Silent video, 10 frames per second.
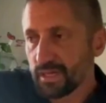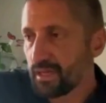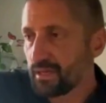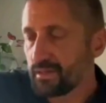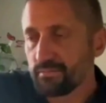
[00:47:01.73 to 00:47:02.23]

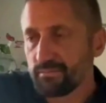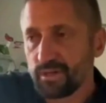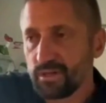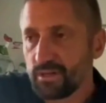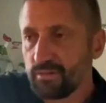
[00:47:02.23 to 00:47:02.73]
again,
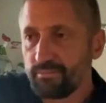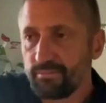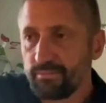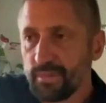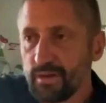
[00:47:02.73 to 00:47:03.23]

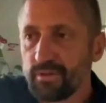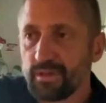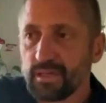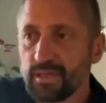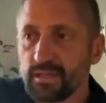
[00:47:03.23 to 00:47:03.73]
I
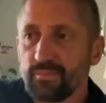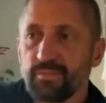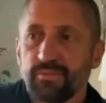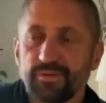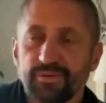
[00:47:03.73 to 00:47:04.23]
really think
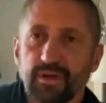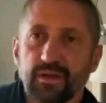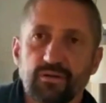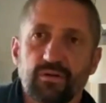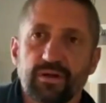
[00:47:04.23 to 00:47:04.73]
that people
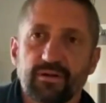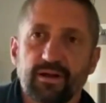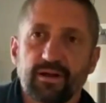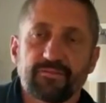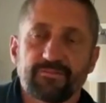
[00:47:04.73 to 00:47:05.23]
might grow in
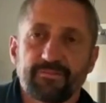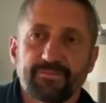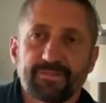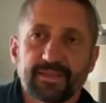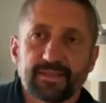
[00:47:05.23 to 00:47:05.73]
or out of
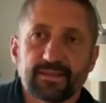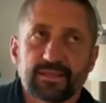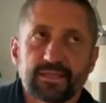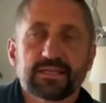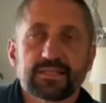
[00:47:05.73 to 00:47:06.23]

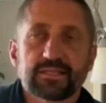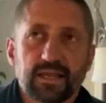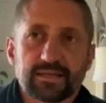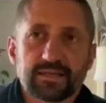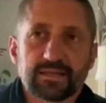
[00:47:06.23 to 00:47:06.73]
tastes and
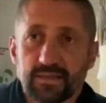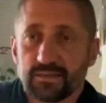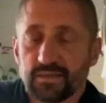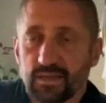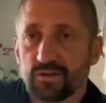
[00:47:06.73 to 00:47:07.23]
likes and
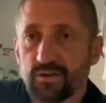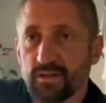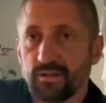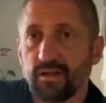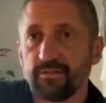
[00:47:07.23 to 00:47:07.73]
dislikes
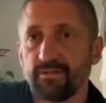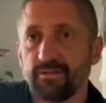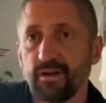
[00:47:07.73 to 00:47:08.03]
during their life.